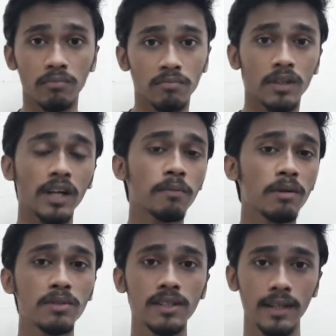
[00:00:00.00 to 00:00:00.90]
correct my
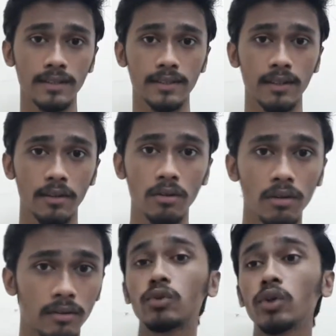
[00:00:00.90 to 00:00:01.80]
mistakes. Go
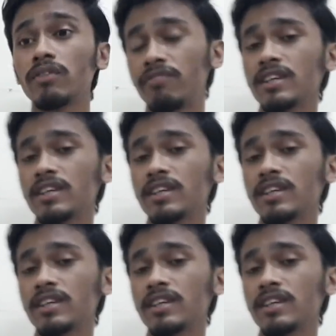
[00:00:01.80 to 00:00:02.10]
on. So the